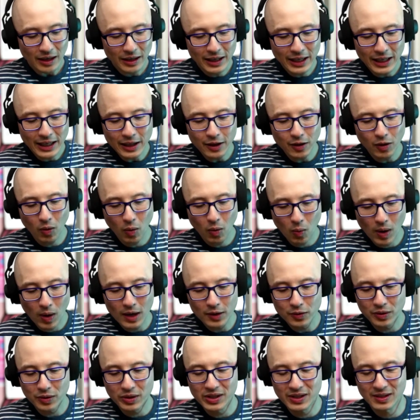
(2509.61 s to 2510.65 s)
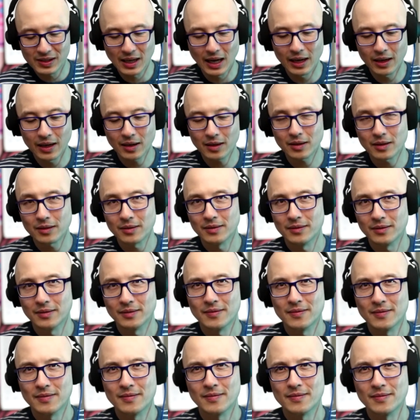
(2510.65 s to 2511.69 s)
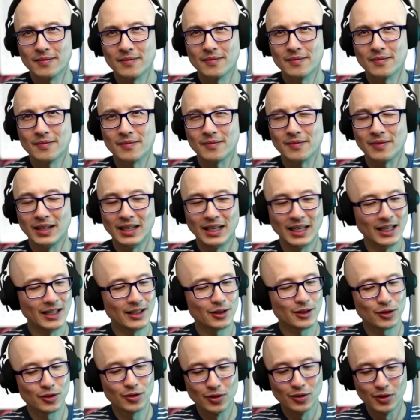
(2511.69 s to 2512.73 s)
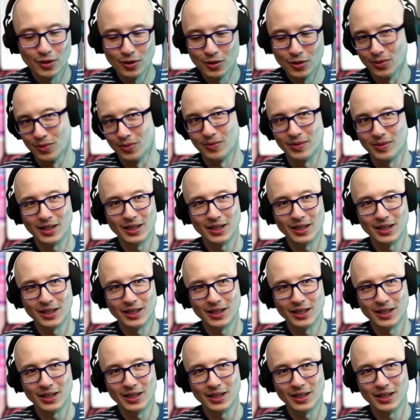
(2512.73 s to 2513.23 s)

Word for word: need or want or desire. And he just knew.